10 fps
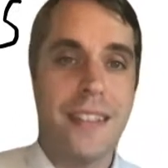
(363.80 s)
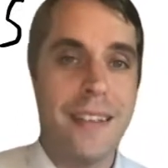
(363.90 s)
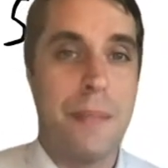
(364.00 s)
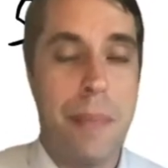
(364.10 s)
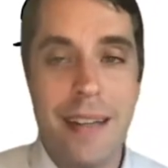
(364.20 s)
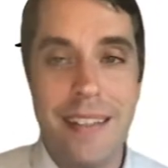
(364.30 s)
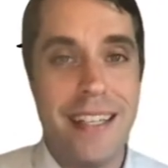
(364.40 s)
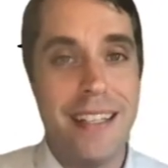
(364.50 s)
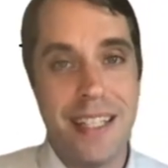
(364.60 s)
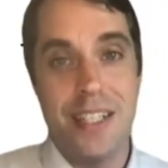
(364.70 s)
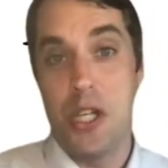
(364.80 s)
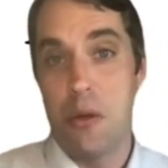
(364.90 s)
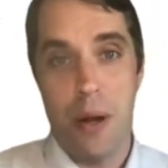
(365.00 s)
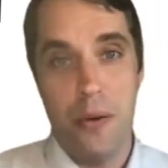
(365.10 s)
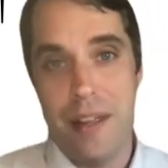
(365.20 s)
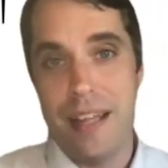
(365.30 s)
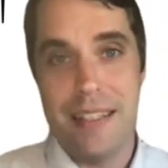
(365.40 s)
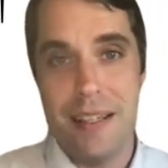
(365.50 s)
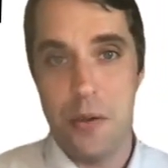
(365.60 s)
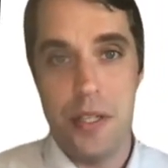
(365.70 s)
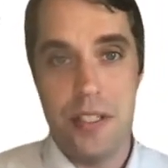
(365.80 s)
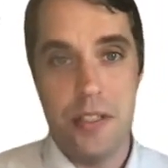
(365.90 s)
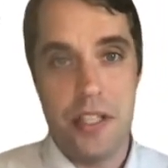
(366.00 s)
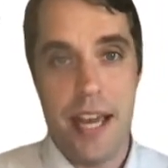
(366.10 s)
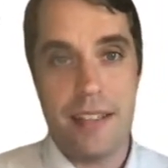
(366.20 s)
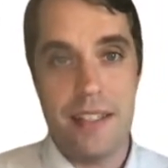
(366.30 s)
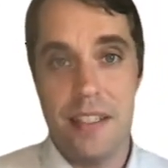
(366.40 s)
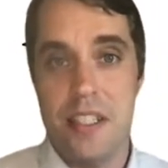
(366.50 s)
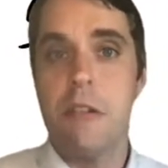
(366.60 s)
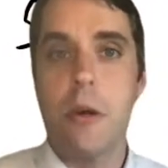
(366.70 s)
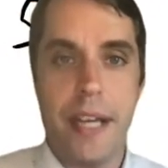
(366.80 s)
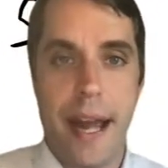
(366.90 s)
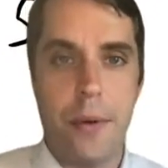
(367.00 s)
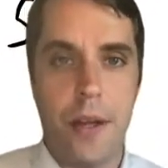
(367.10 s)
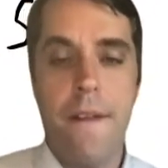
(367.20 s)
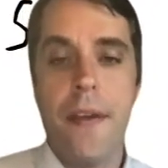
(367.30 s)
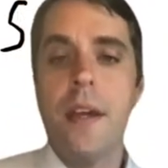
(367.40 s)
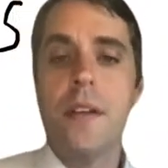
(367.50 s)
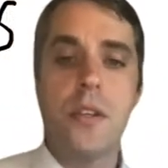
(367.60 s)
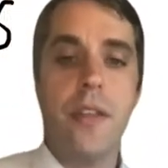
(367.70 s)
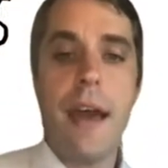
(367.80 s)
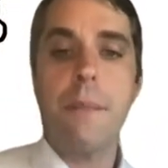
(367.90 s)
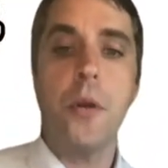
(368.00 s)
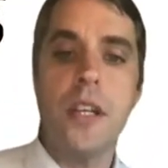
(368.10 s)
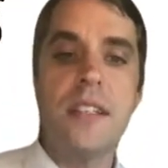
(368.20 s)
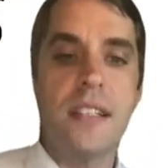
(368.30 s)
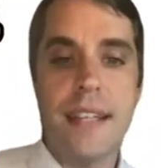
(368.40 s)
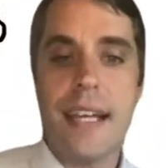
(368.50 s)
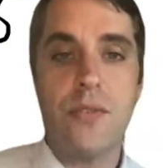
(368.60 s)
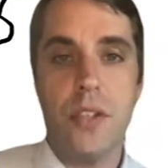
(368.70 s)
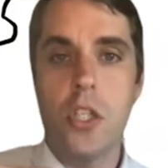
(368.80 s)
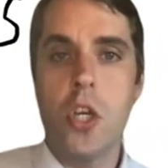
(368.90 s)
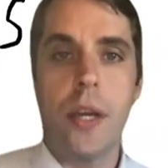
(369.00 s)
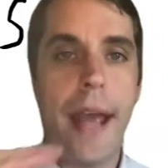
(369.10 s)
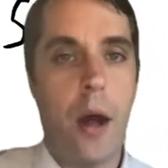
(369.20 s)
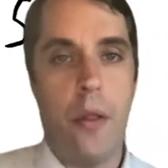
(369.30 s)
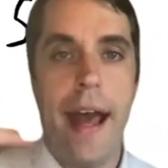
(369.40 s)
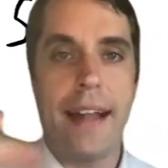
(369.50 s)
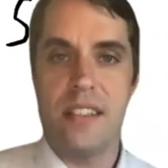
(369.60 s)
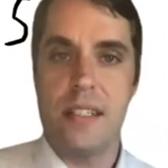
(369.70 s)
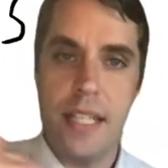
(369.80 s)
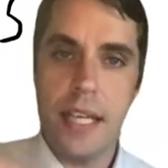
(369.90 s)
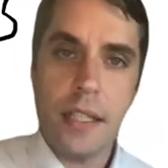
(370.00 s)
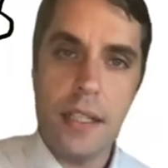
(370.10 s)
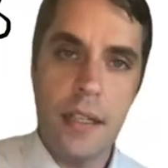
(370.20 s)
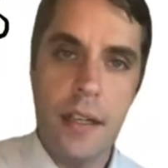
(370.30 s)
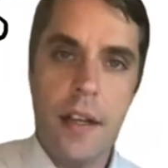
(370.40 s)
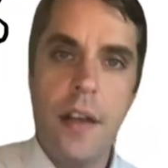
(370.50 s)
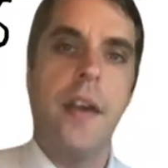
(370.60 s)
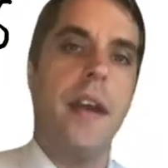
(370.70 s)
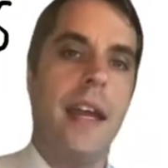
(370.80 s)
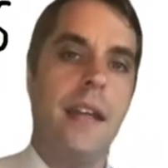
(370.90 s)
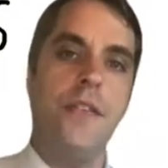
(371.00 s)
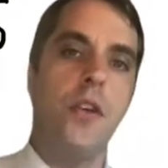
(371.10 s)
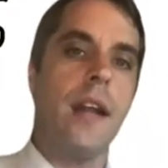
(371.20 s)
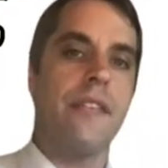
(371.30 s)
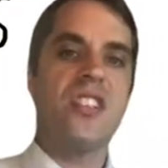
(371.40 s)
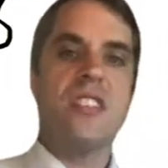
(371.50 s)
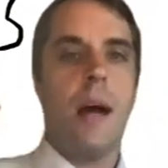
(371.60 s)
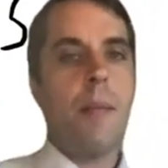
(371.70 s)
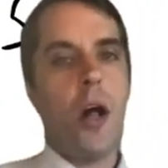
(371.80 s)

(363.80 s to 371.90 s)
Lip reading: the penalty is zero. That's the increase in your taxes. It zeroed it out. So that pretty successfully took out that stick. And if you kind of sum all